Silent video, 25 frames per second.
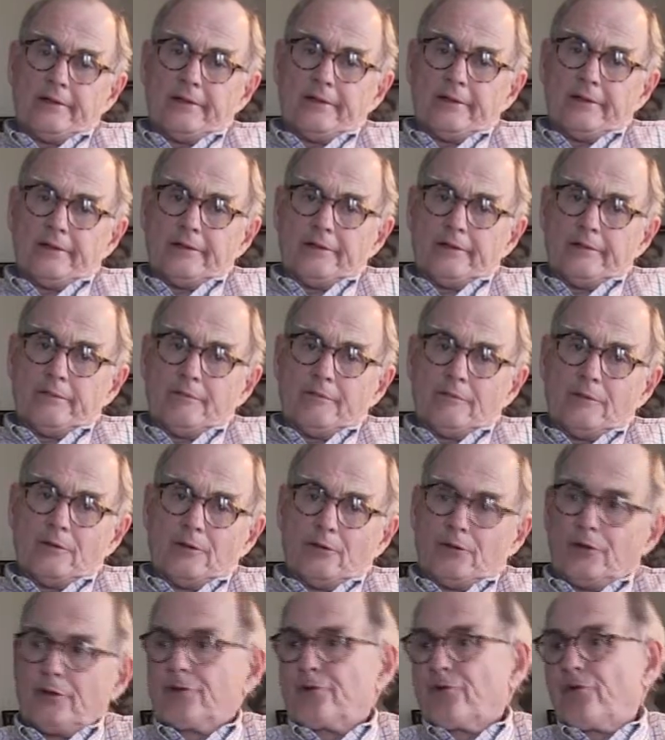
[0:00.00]
on
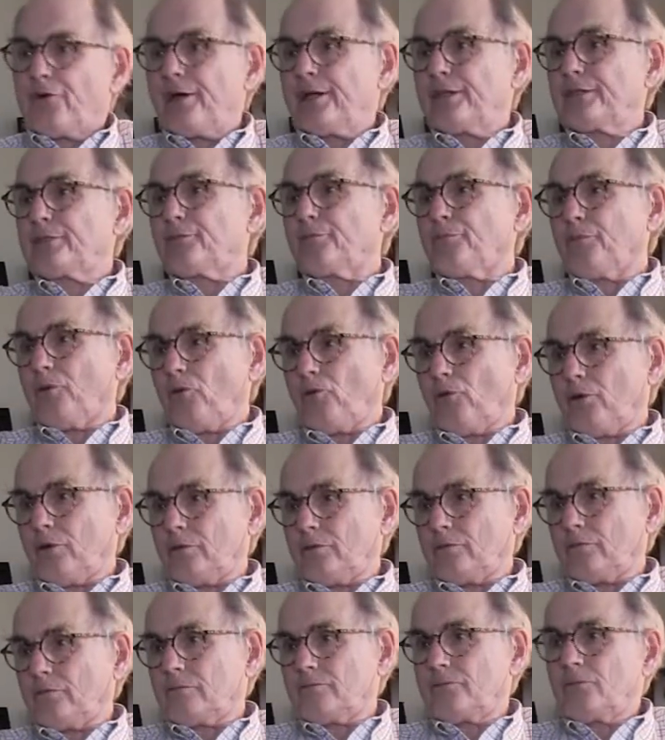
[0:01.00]
a transport
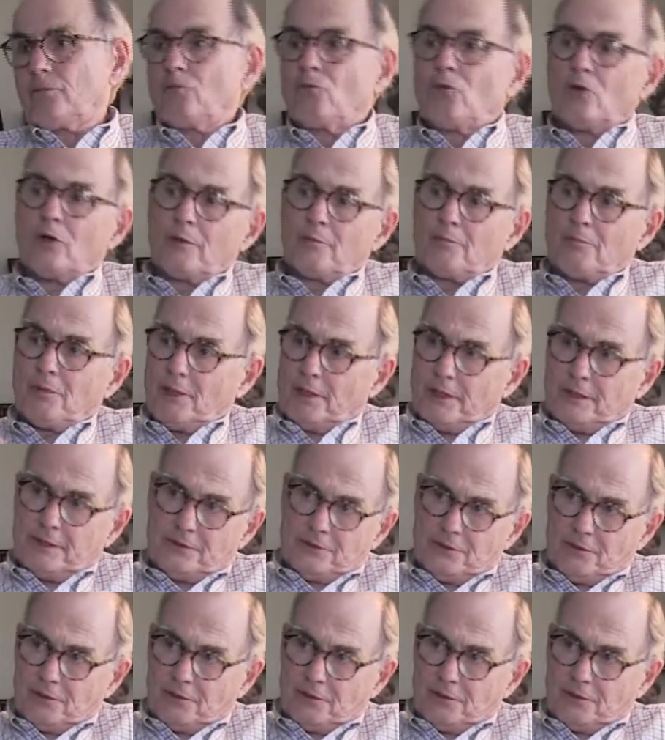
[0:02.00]
from one place